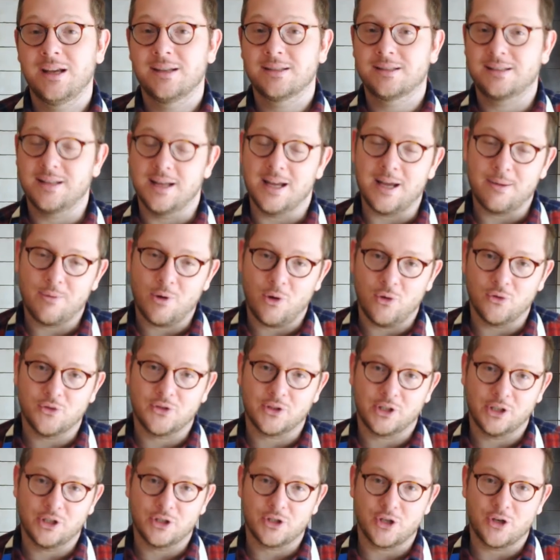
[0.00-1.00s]
today I'm
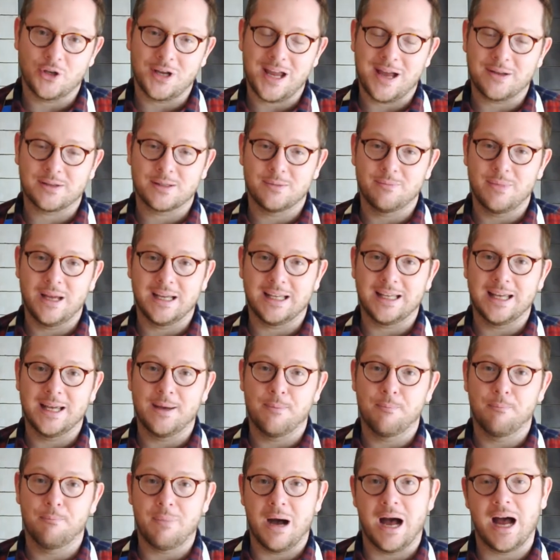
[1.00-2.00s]
also gonna show you how to make
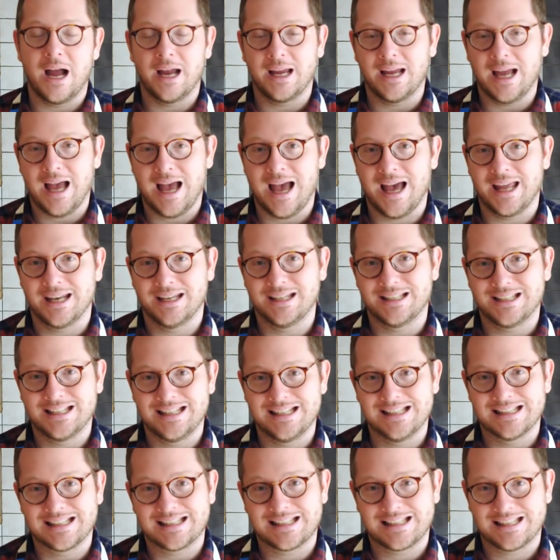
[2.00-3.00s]
it by hand
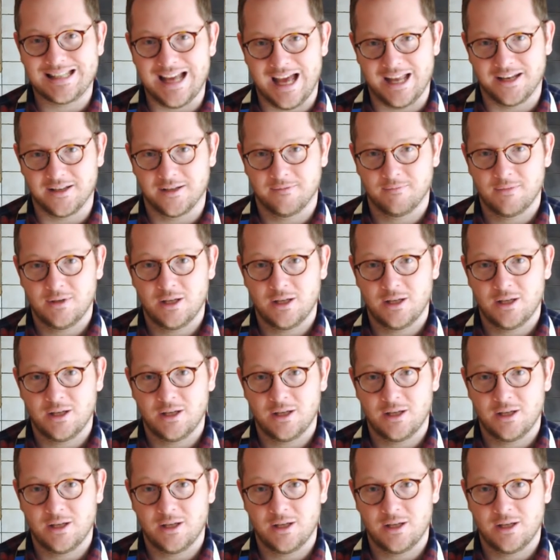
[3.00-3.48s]
instead.